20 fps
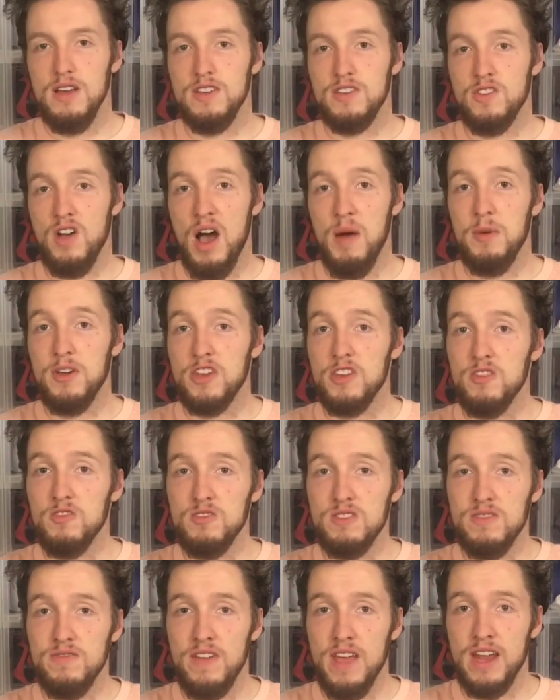So I'm a
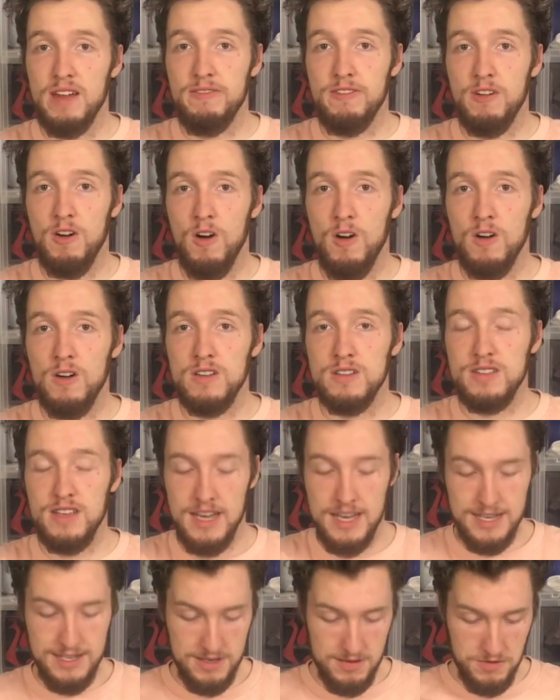huge fan of KAWS,
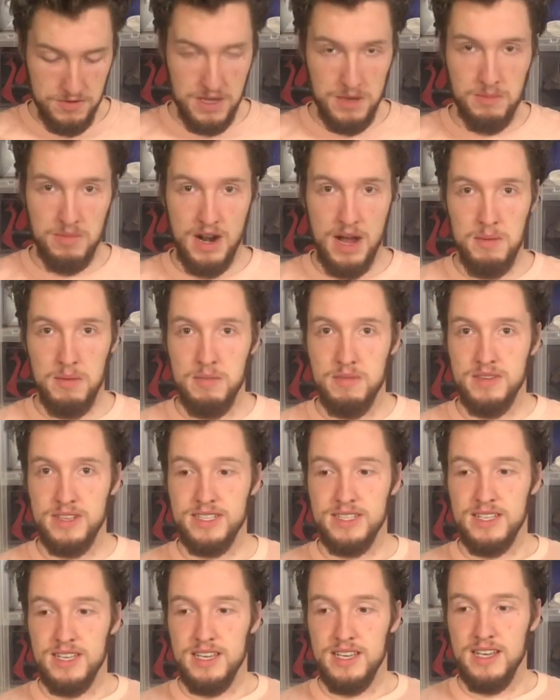as you can probably
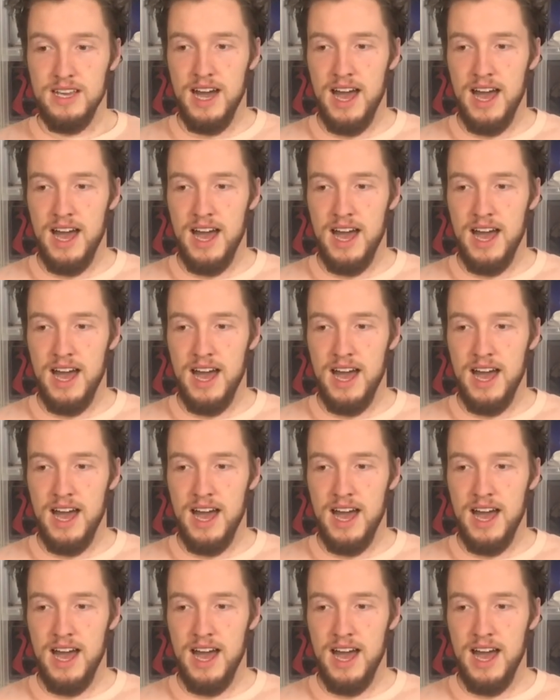see.